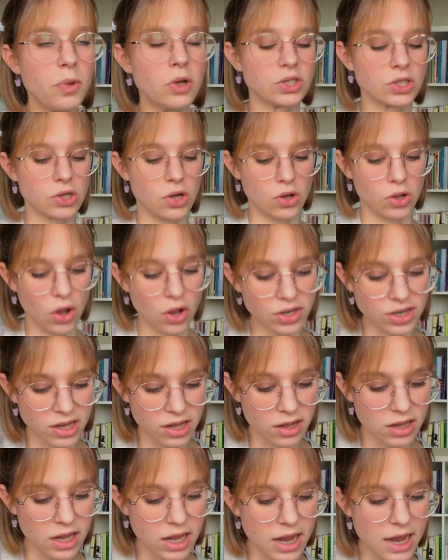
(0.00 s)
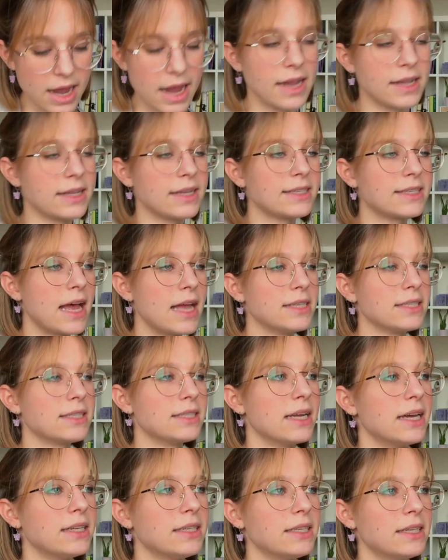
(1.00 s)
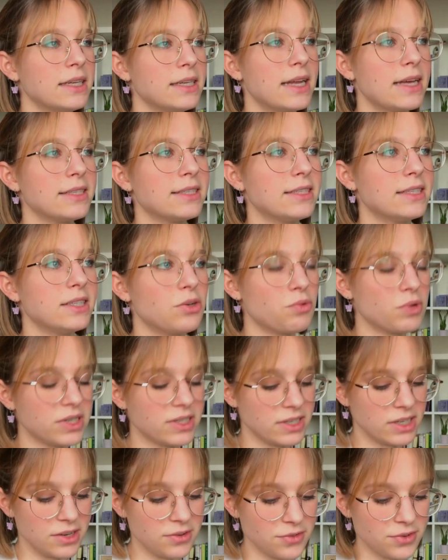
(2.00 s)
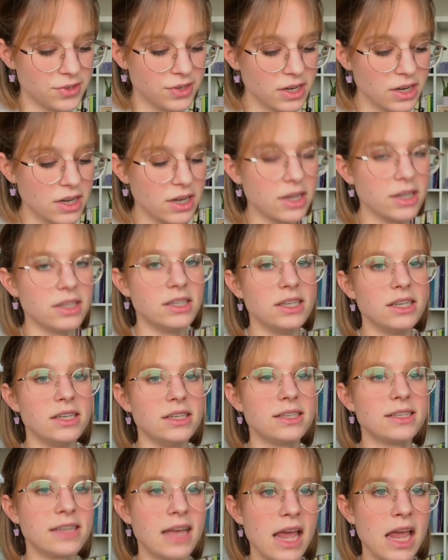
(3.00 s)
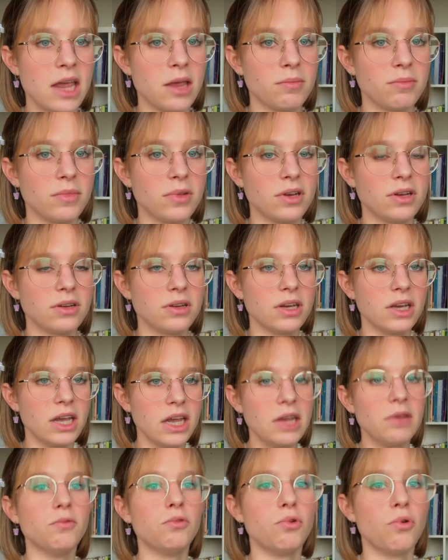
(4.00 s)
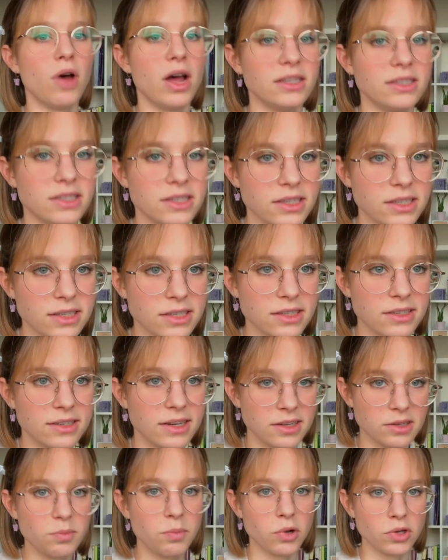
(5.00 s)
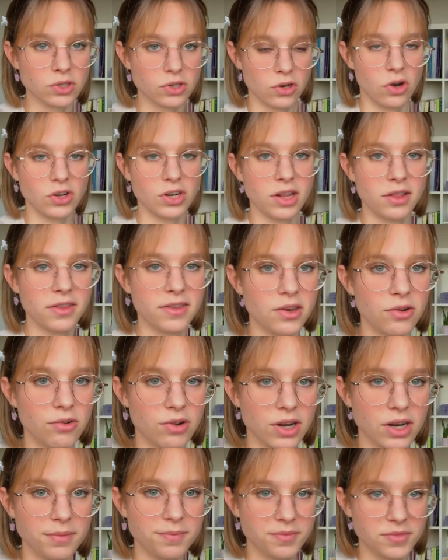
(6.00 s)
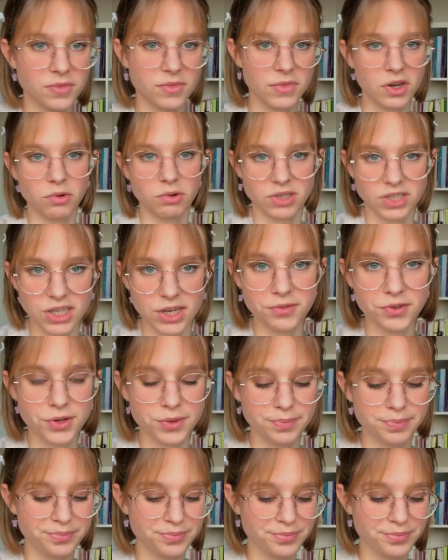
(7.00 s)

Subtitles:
post-colonial in the sense that it has received the same influences that post-colonial theory received.